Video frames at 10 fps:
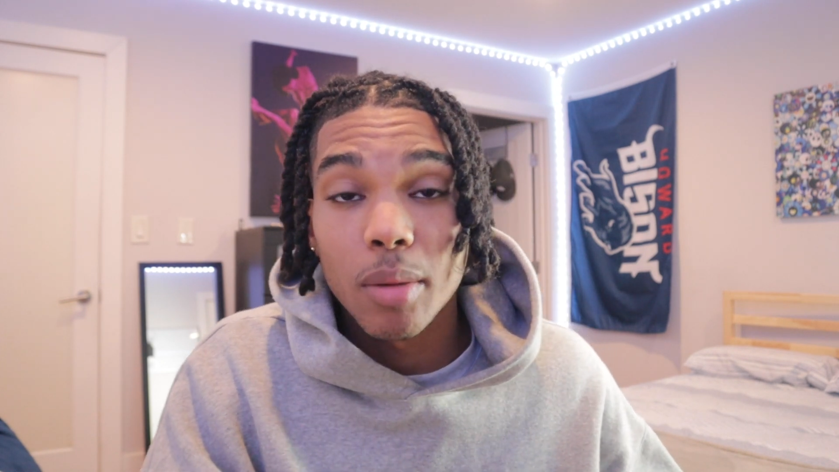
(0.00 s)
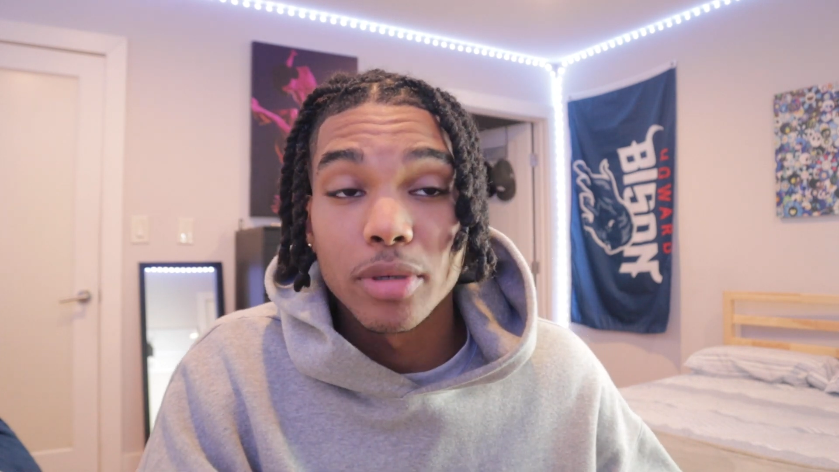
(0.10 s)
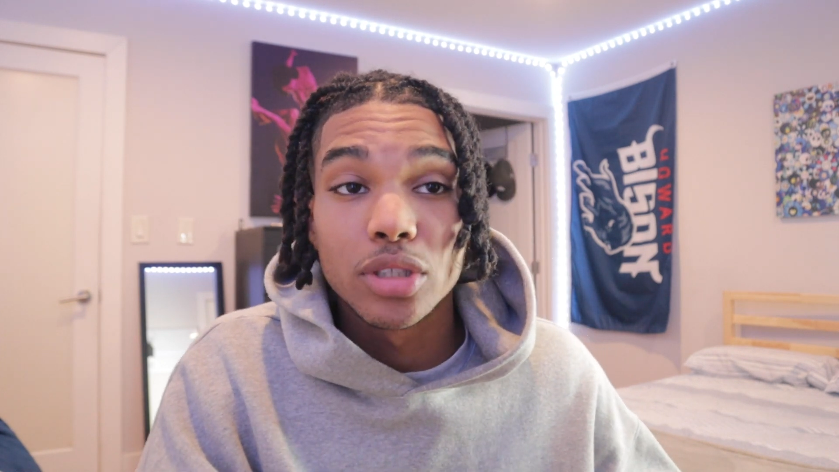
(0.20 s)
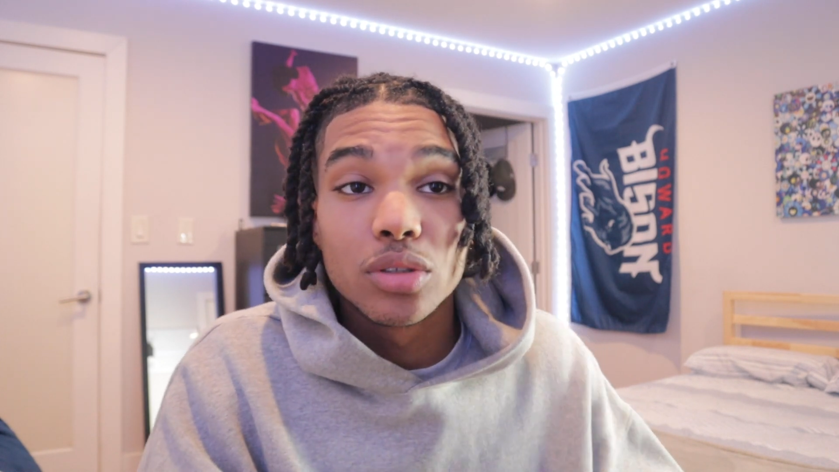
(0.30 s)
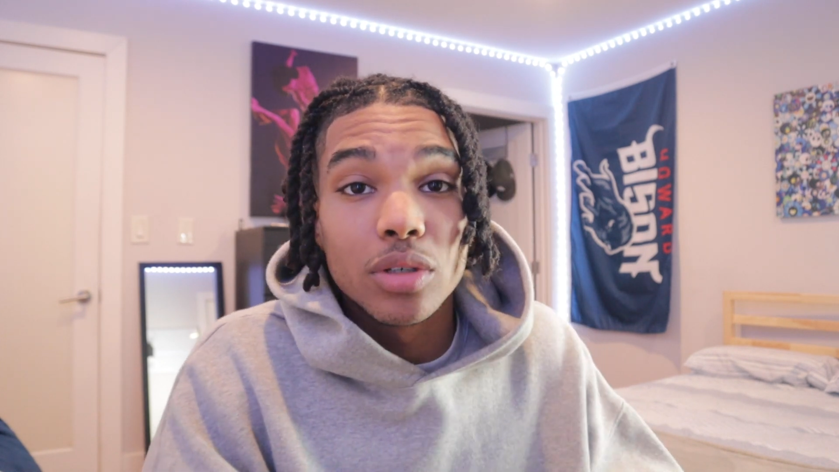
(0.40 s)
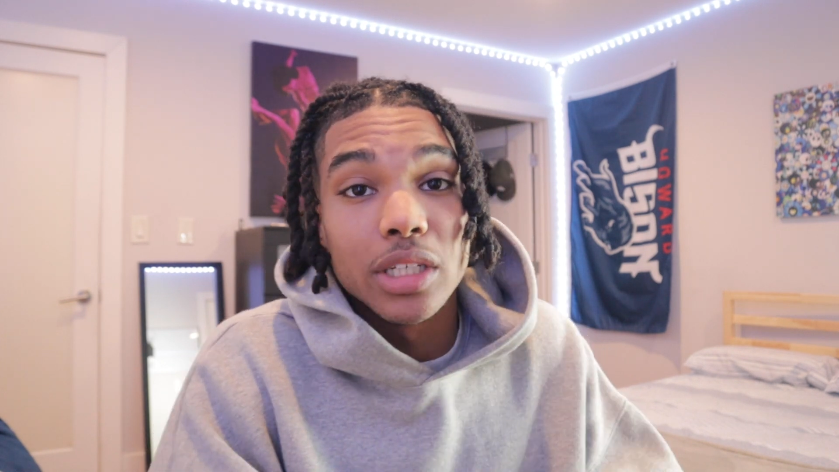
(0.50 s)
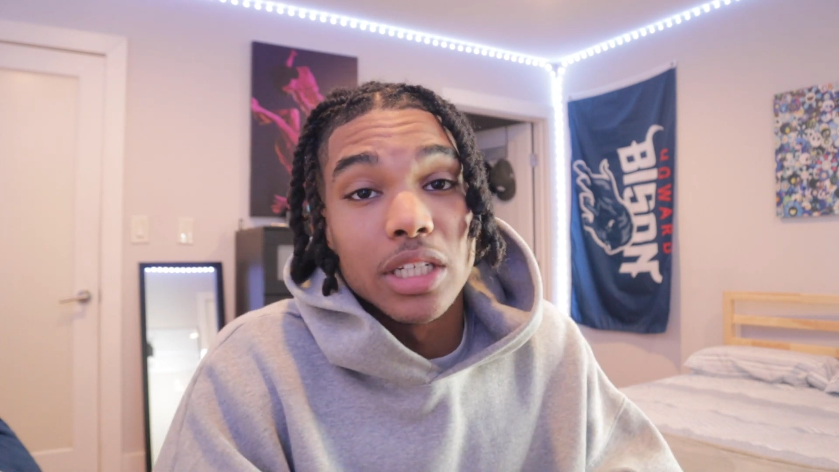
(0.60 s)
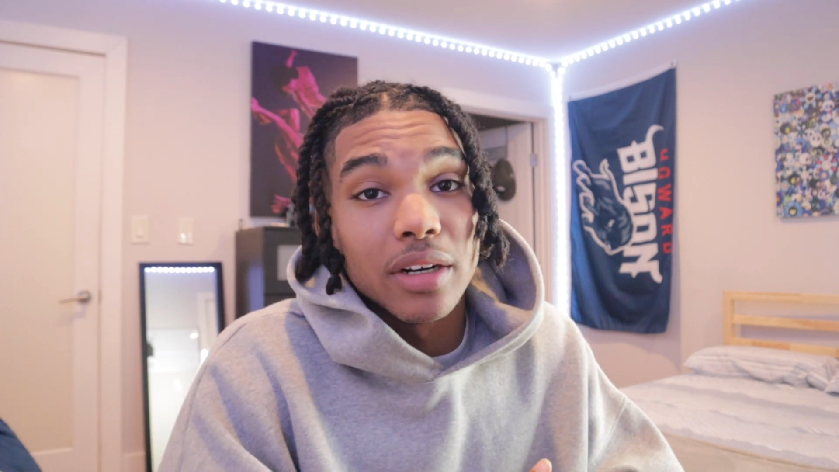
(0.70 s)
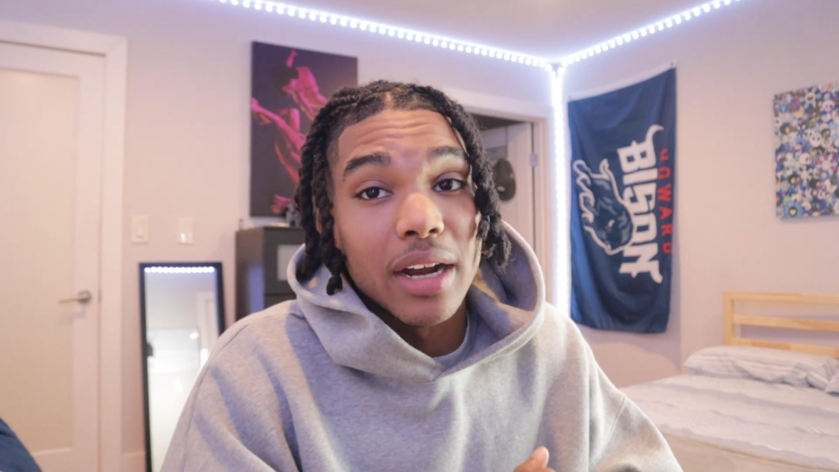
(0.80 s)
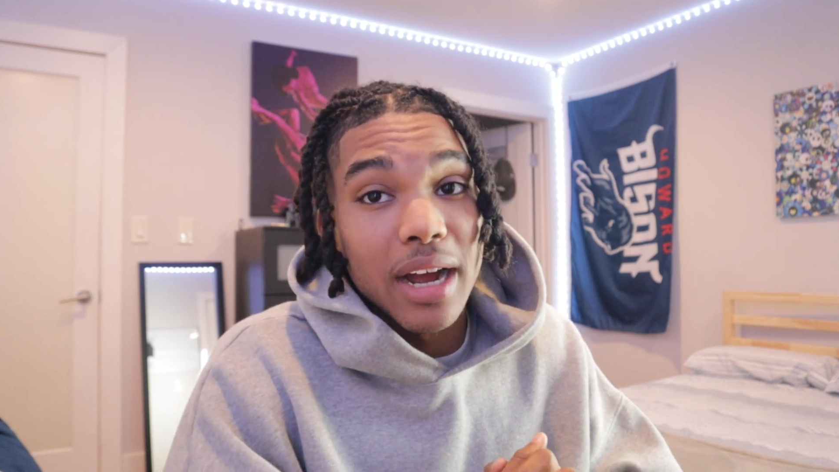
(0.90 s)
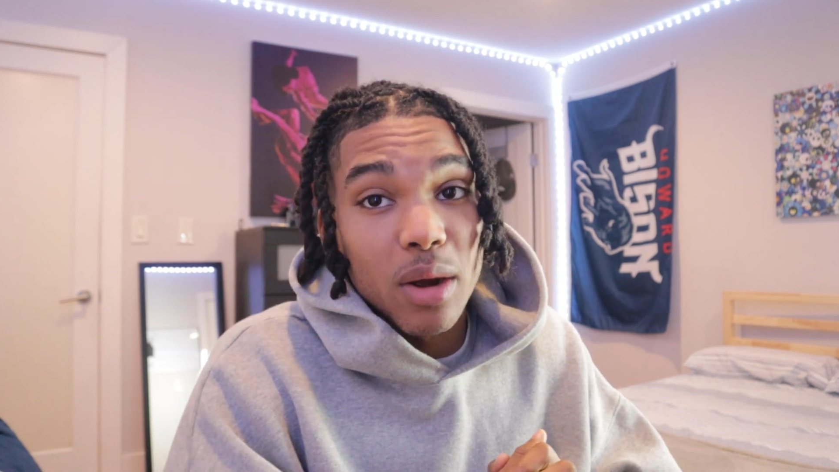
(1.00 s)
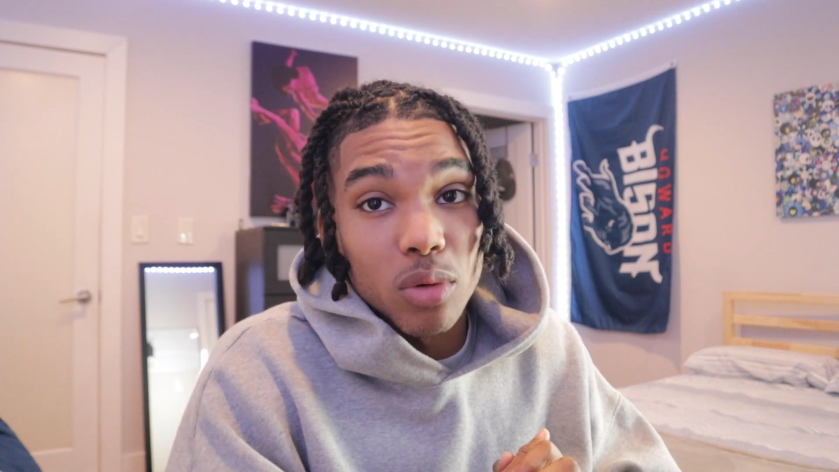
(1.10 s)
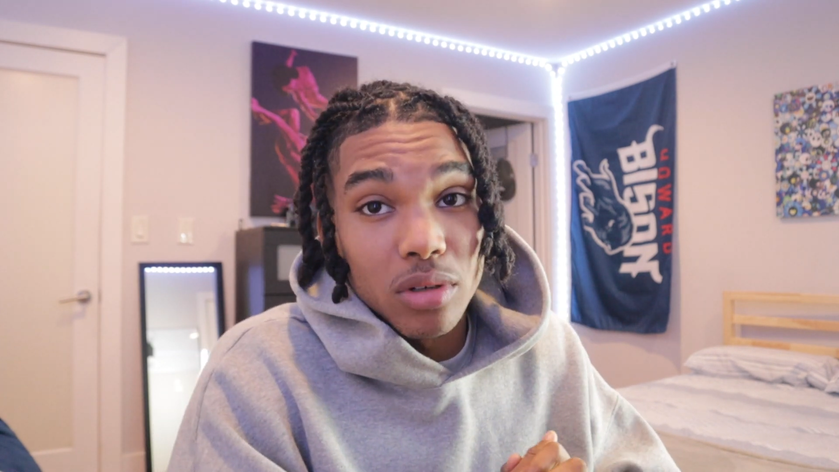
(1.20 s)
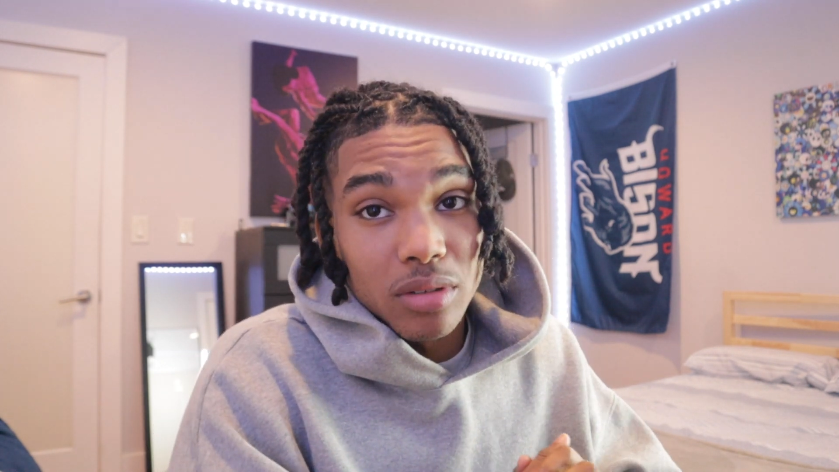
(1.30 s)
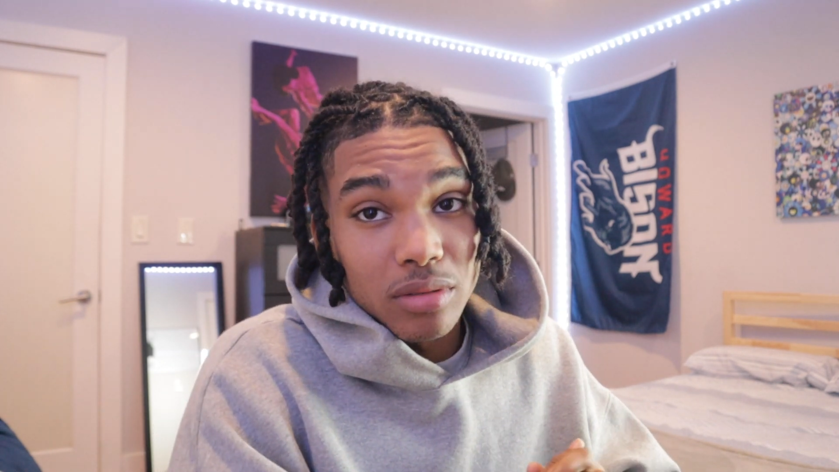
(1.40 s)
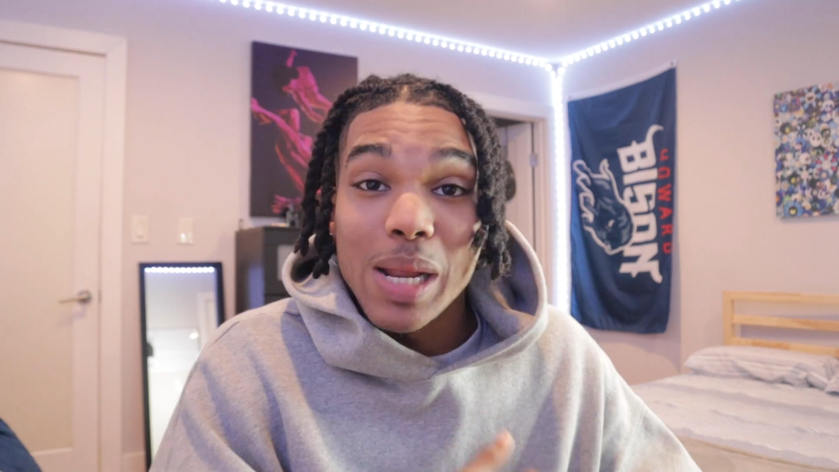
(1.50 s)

I'm a student here at Howard.